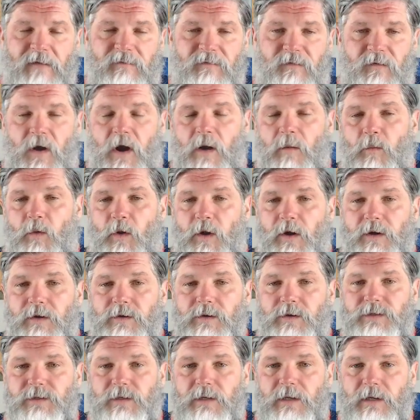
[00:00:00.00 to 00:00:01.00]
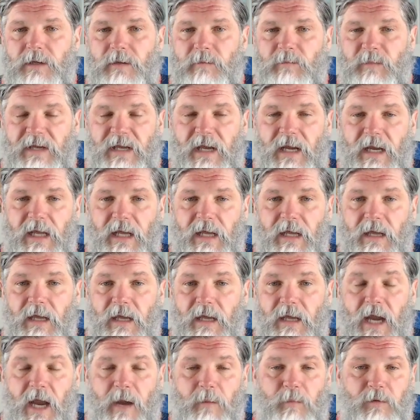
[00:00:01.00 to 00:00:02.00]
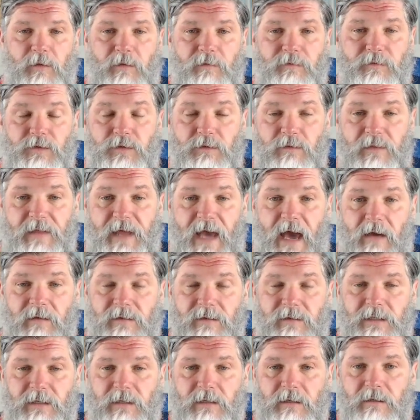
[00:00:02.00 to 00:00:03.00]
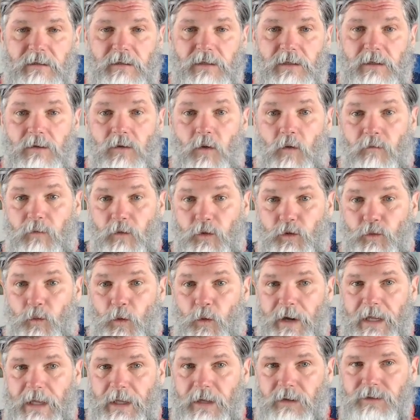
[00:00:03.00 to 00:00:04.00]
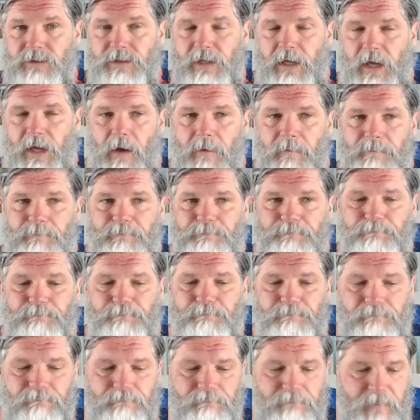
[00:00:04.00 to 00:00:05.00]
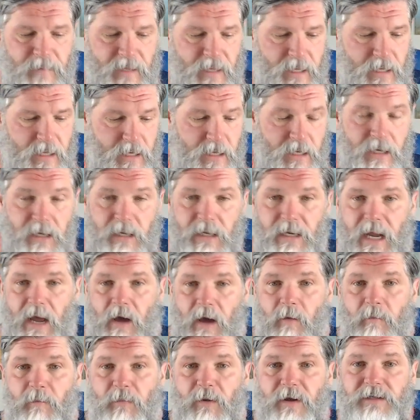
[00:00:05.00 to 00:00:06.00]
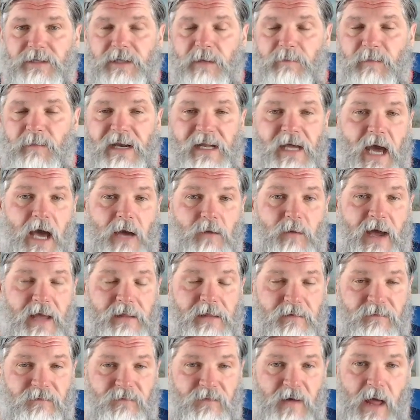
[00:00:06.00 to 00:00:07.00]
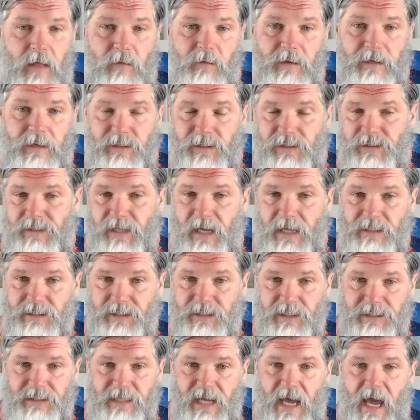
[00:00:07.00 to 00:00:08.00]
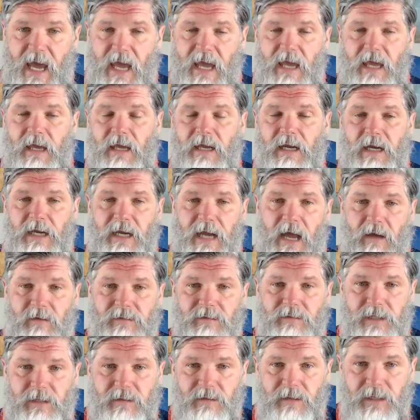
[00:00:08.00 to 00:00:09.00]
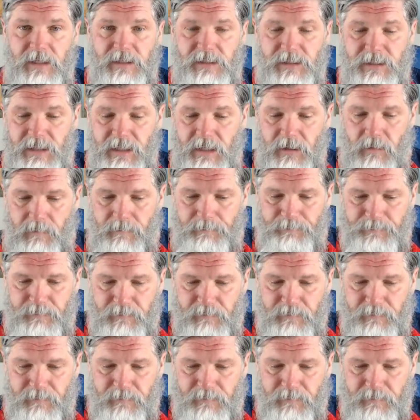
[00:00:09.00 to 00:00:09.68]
farm workers beginning in April of 2000, over 20 years ago. Now, President Mnangagwa had the following to say today in announcing this deal.